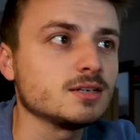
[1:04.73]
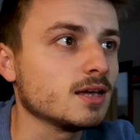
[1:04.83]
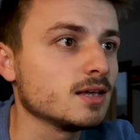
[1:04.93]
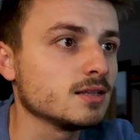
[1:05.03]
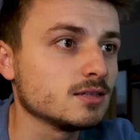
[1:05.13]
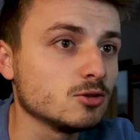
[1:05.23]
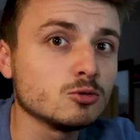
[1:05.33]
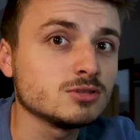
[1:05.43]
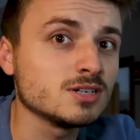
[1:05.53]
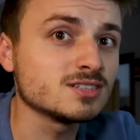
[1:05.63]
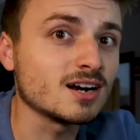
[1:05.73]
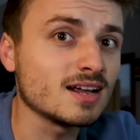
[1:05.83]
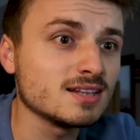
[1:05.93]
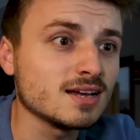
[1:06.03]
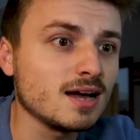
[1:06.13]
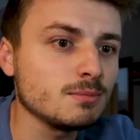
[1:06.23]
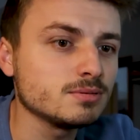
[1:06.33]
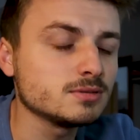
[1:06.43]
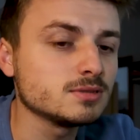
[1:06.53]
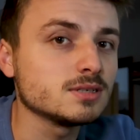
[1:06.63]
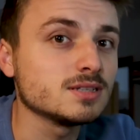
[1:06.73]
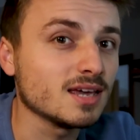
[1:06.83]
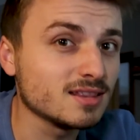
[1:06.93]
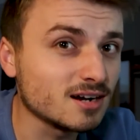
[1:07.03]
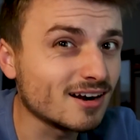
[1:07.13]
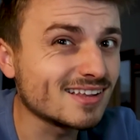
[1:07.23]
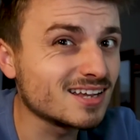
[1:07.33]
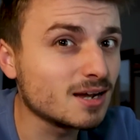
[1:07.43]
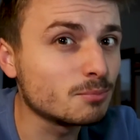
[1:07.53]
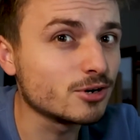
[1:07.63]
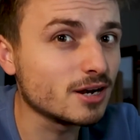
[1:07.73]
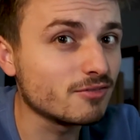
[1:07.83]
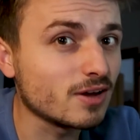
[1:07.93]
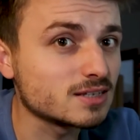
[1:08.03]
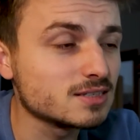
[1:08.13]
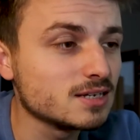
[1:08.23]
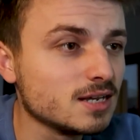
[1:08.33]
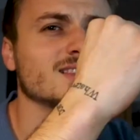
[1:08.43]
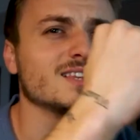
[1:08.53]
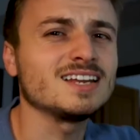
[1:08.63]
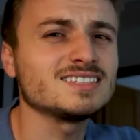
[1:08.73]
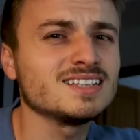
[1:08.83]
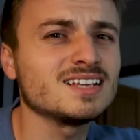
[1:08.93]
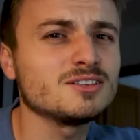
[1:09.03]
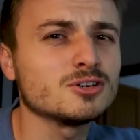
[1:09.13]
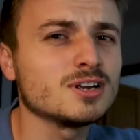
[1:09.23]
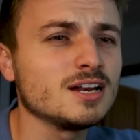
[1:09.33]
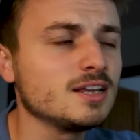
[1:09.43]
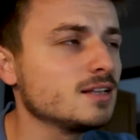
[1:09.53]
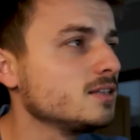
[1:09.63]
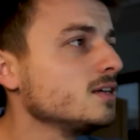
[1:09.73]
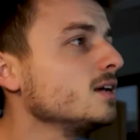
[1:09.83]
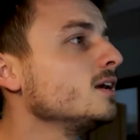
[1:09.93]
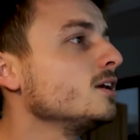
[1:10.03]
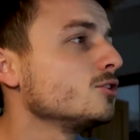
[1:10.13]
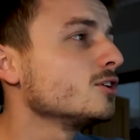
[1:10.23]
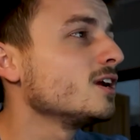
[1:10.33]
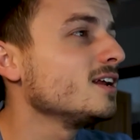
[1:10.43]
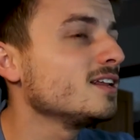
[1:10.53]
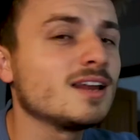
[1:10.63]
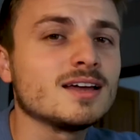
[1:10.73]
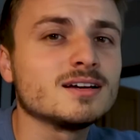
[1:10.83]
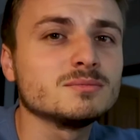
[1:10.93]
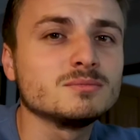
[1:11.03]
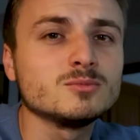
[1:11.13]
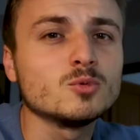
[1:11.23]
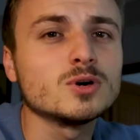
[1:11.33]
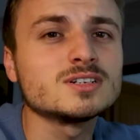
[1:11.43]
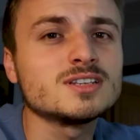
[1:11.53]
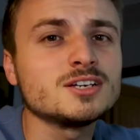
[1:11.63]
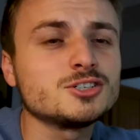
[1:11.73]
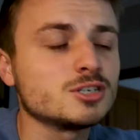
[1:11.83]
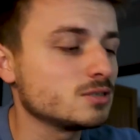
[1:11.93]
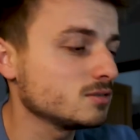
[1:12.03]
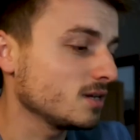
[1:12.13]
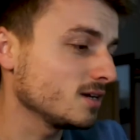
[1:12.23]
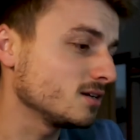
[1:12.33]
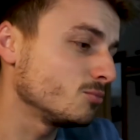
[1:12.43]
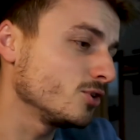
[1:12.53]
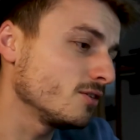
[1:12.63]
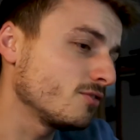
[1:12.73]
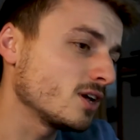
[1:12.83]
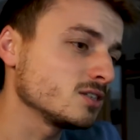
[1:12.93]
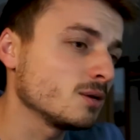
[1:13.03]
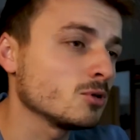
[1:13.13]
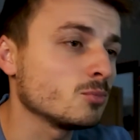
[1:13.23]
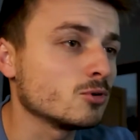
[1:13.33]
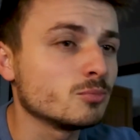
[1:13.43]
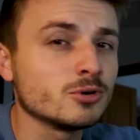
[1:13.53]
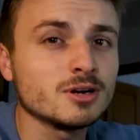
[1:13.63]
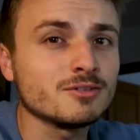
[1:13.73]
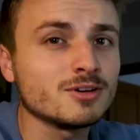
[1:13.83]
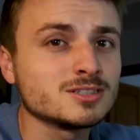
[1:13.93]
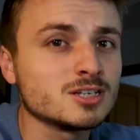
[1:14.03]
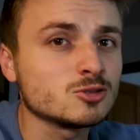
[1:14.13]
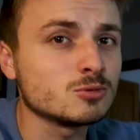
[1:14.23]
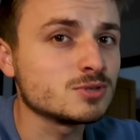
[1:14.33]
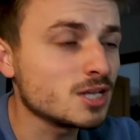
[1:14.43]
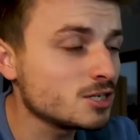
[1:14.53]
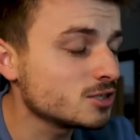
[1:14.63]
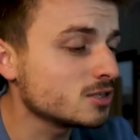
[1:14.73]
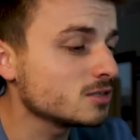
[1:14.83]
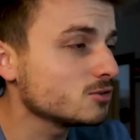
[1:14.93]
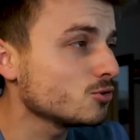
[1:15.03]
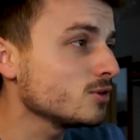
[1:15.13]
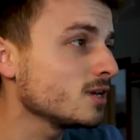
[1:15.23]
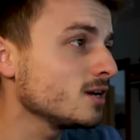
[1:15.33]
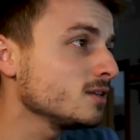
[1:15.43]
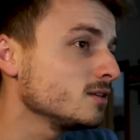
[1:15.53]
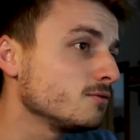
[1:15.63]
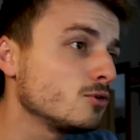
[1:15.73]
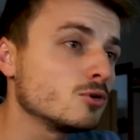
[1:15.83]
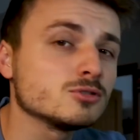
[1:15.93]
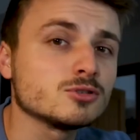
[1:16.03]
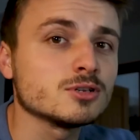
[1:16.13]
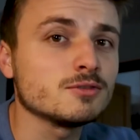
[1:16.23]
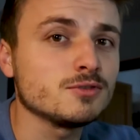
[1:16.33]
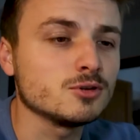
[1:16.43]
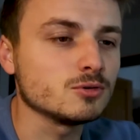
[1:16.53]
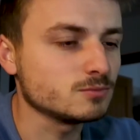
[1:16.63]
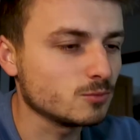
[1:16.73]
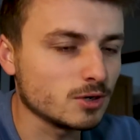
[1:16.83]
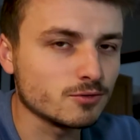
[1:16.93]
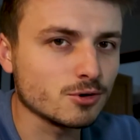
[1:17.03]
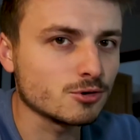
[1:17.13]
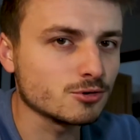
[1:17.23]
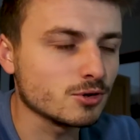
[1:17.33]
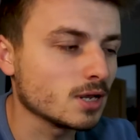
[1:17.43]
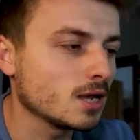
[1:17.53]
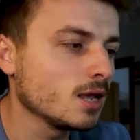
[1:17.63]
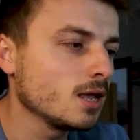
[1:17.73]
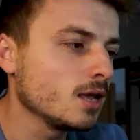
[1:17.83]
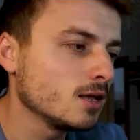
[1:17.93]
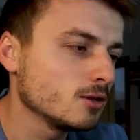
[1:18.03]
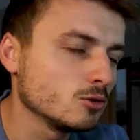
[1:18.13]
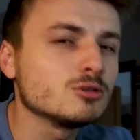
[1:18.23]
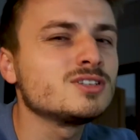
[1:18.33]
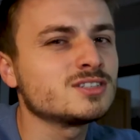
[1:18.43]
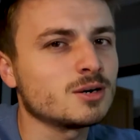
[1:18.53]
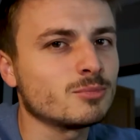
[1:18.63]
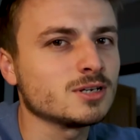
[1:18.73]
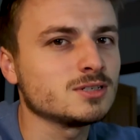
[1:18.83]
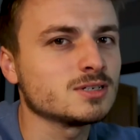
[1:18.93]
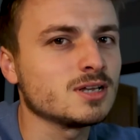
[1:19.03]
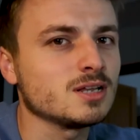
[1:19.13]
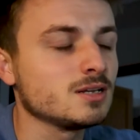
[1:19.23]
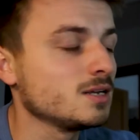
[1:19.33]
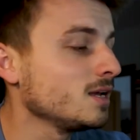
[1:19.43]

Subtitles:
and those things are adding up, and they're adding up pretty fast. The next thing that you're gonna need like a workstation, like a pretty fast laptop or a pretty fast desktop station, so you can edit the photos or the video, whatever you're doing. Those things are pricey as hell.